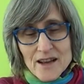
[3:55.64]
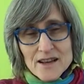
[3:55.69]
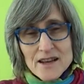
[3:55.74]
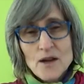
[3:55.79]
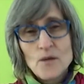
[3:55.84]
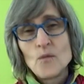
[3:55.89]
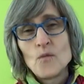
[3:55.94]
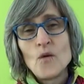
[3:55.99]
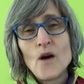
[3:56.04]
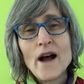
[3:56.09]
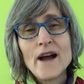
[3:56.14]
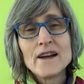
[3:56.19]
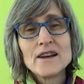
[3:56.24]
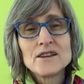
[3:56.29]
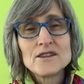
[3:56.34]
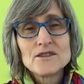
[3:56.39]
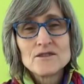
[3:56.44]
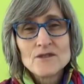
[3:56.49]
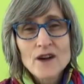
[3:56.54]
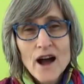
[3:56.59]
Now, why do
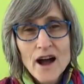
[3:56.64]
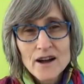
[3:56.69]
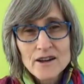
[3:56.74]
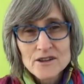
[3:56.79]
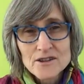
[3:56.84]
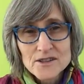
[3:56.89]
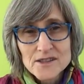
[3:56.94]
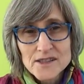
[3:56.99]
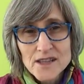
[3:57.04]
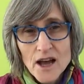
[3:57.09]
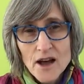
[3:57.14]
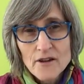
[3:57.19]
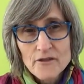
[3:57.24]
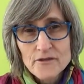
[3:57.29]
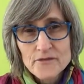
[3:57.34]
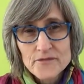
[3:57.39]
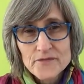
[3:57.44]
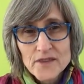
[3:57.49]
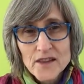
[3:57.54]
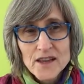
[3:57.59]
you hug yourself?
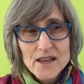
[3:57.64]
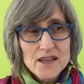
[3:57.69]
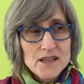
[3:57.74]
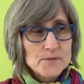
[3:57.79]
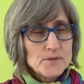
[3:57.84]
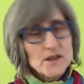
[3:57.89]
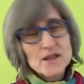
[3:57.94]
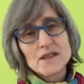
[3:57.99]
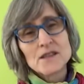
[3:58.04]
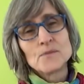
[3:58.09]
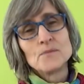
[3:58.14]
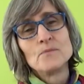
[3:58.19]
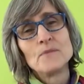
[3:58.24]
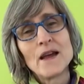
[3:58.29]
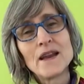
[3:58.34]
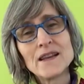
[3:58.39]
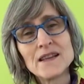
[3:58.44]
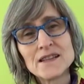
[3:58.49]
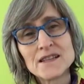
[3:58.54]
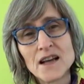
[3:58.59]
is because
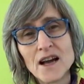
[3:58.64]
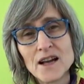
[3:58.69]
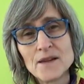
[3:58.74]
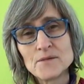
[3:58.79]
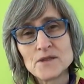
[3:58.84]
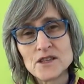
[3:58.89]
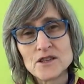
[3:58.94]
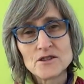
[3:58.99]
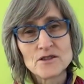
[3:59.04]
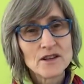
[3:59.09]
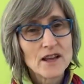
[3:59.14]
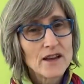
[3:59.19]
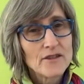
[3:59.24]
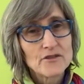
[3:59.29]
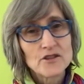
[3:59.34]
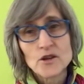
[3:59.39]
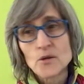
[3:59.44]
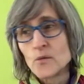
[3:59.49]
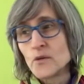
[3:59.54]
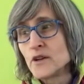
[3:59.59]
many times in your life
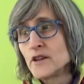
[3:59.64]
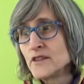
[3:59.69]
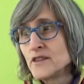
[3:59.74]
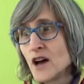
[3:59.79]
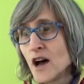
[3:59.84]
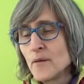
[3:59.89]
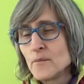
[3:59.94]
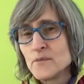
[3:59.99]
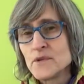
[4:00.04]
there will not